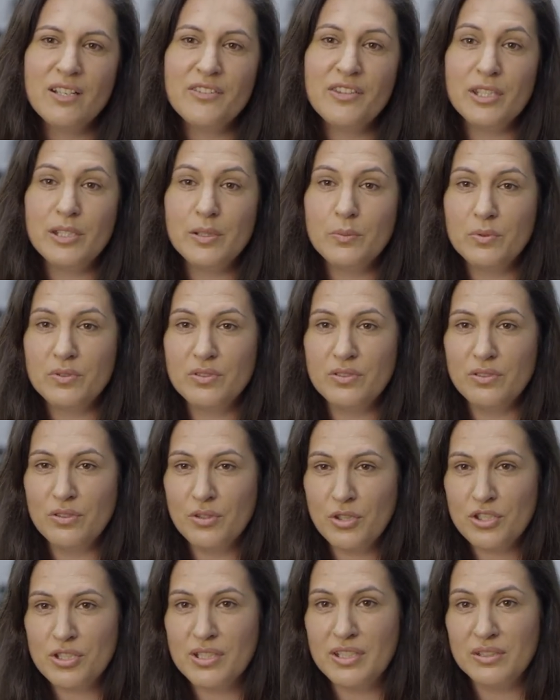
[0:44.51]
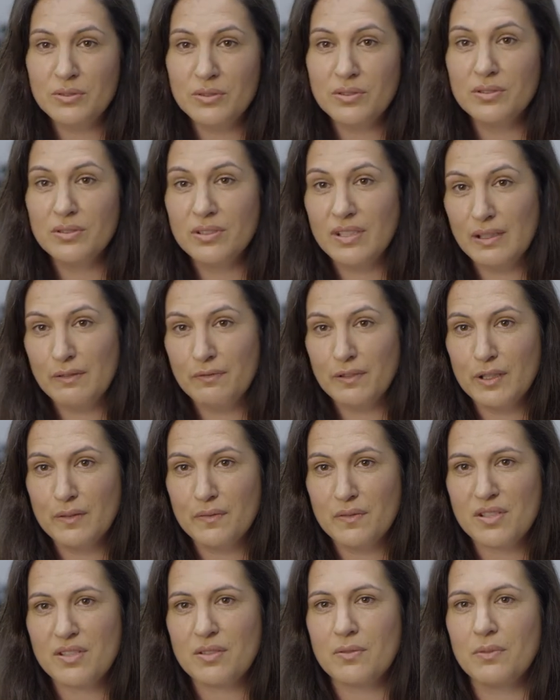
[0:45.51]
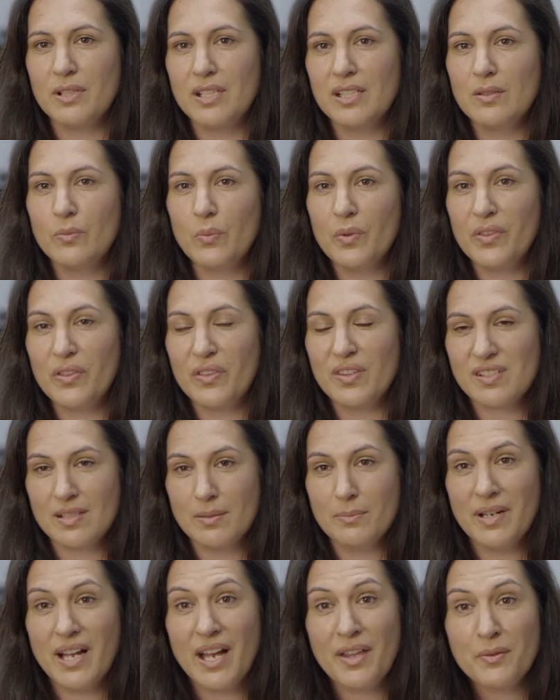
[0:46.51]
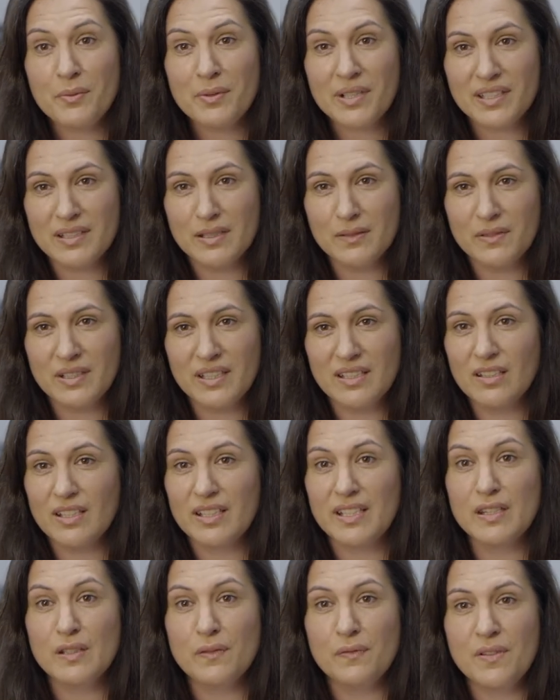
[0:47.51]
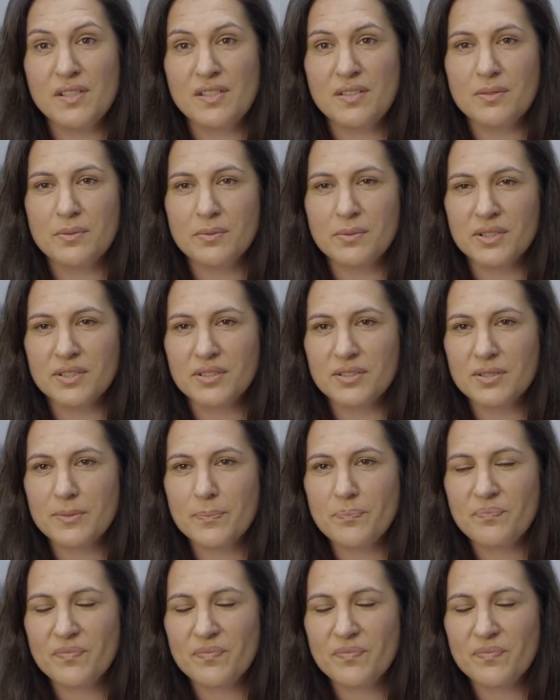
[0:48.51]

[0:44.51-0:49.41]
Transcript: that you would usually do in front of a screen with some other activity, like in the physical world.